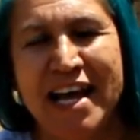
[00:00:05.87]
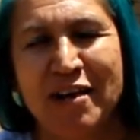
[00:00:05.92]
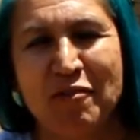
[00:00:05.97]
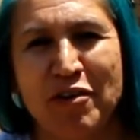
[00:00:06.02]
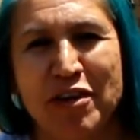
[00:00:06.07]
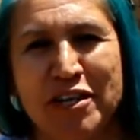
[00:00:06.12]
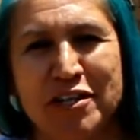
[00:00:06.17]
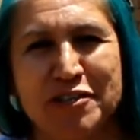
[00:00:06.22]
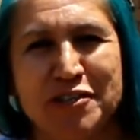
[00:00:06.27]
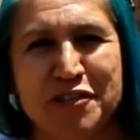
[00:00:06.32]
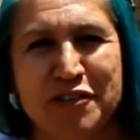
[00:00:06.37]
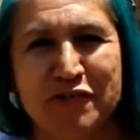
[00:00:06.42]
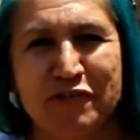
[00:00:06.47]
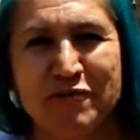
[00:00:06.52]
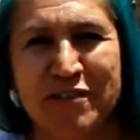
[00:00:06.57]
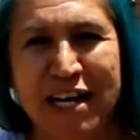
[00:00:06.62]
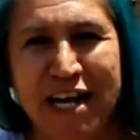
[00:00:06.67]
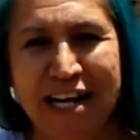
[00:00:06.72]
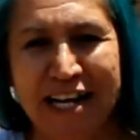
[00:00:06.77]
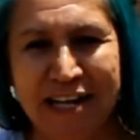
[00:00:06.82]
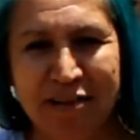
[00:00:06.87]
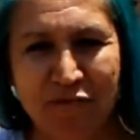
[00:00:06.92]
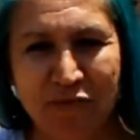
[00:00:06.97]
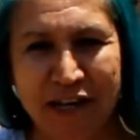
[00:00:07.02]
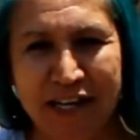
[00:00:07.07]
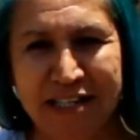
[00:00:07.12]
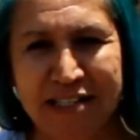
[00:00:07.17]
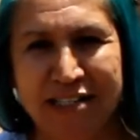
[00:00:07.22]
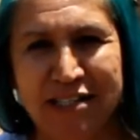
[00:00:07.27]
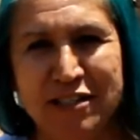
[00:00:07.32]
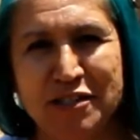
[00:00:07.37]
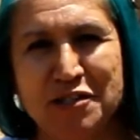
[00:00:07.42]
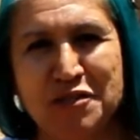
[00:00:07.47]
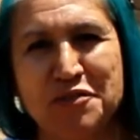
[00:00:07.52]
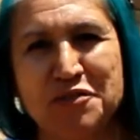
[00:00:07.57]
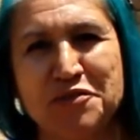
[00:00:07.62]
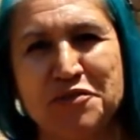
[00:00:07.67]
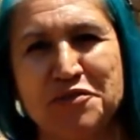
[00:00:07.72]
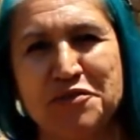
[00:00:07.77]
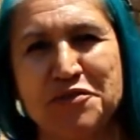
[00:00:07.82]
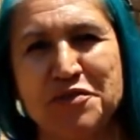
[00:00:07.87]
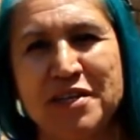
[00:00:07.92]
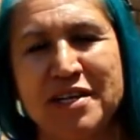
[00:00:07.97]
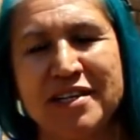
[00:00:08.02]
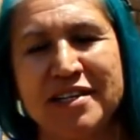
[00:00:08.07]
What you should have done was to